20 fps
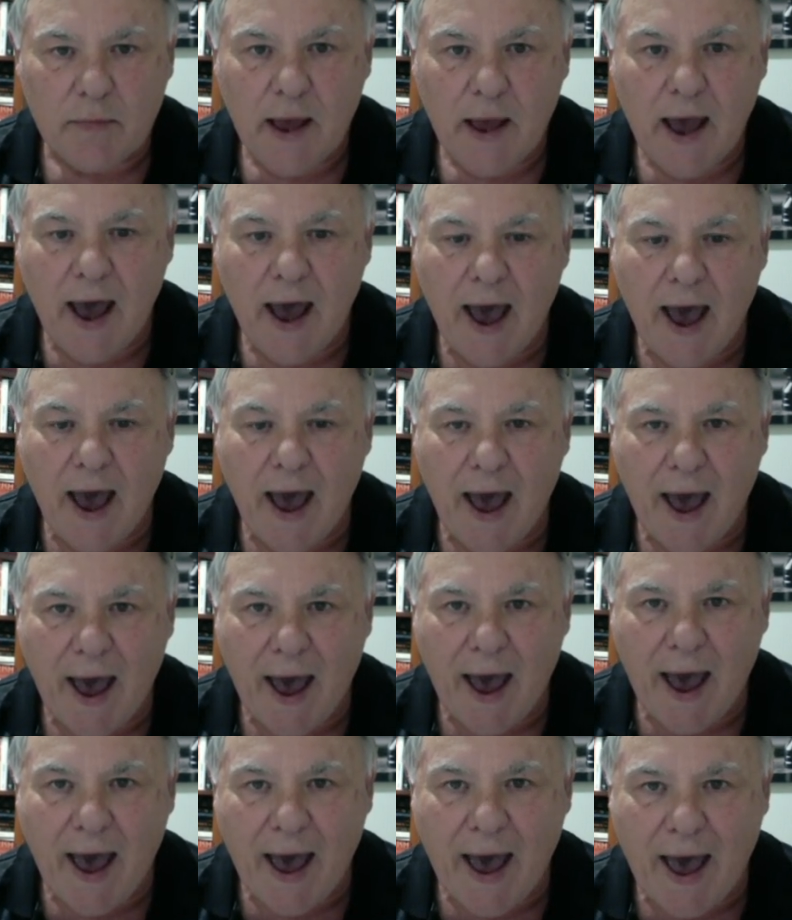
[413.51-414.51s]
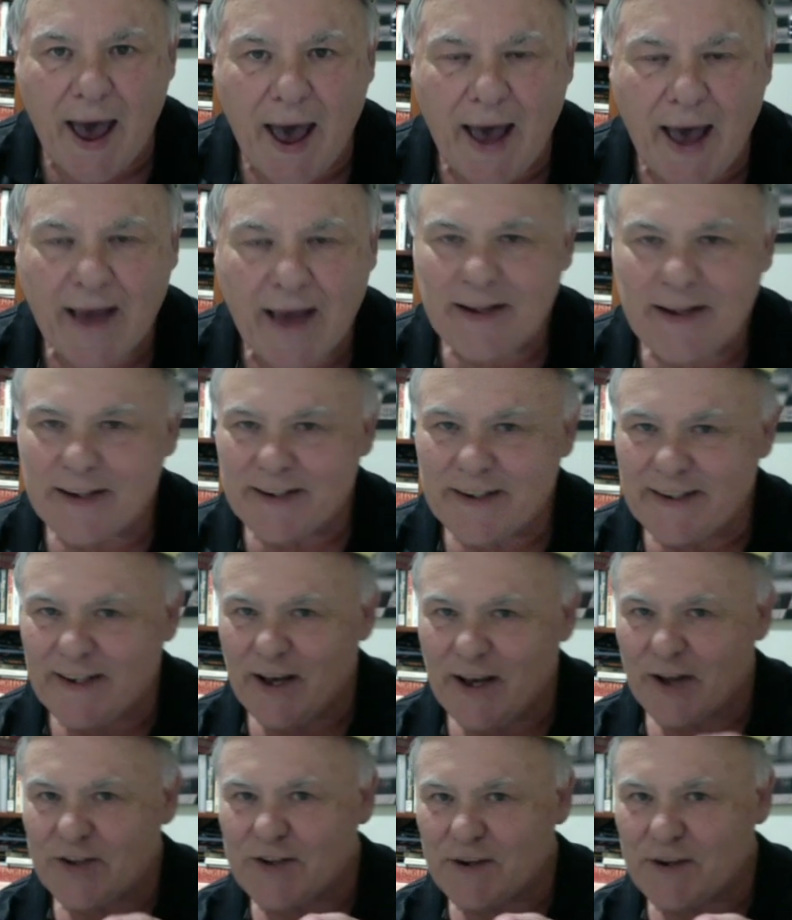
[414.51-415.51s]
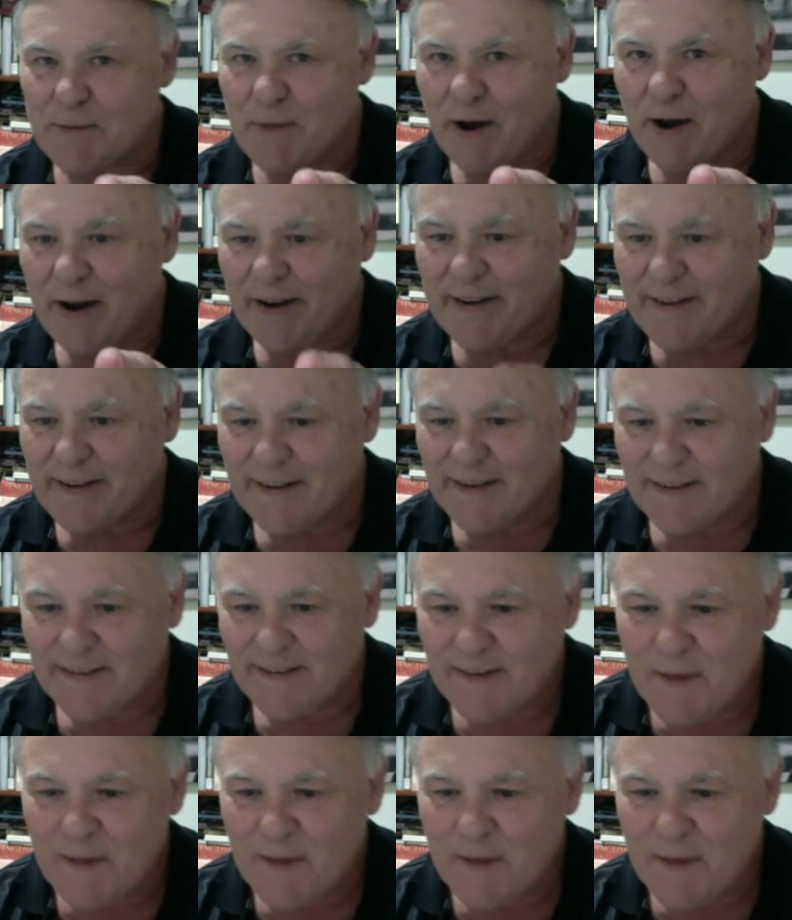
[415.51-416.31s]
Ha, ha, ha. Gotcha, Michael.